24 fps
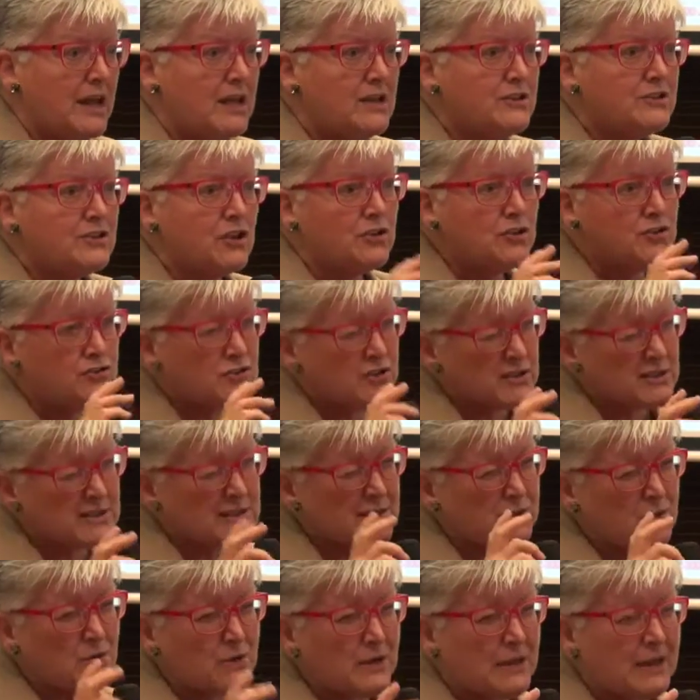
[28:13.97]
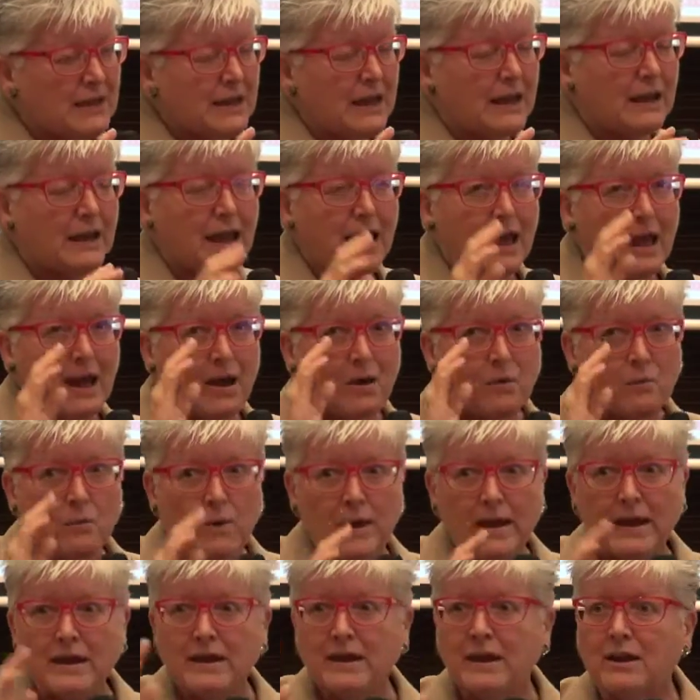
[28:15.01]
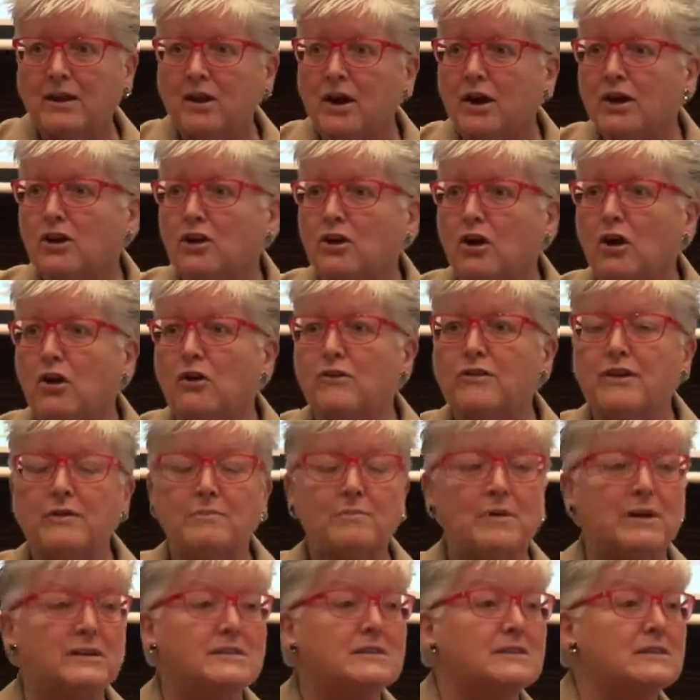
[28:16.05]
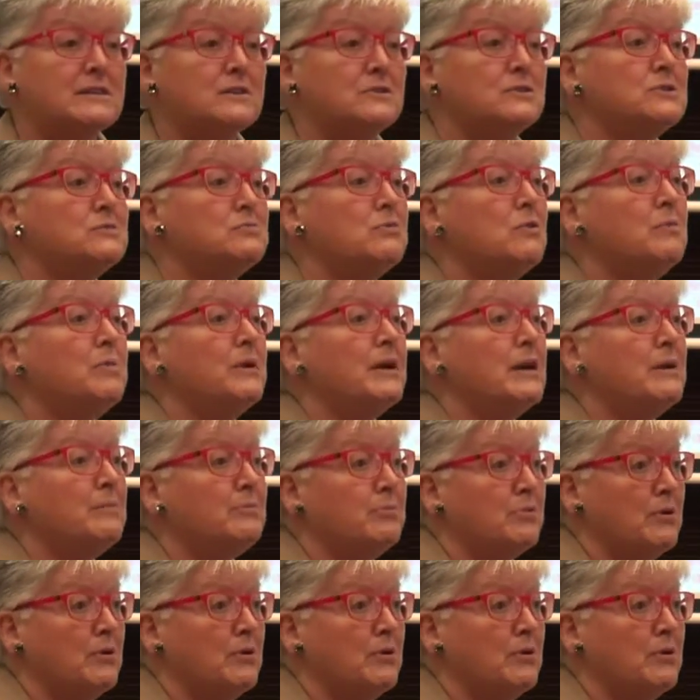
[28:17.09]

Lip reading: So you're just looking at, where can I go that my skills will be